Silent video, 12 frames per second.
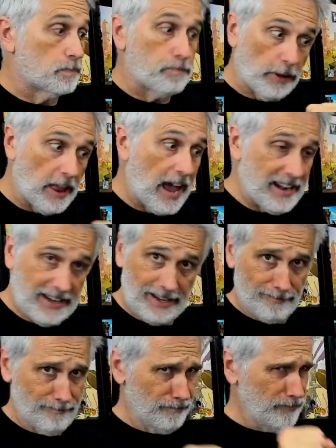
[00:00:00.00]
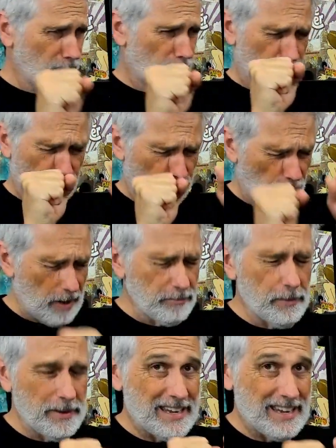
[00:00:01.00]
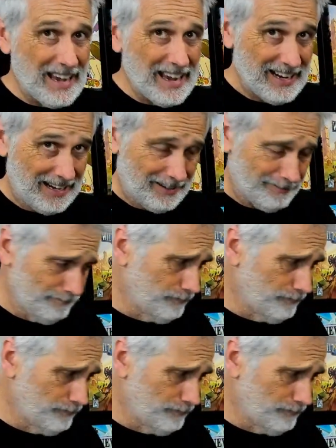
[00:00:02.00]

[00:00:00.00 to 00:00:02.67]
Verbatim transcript: planning from the beginning,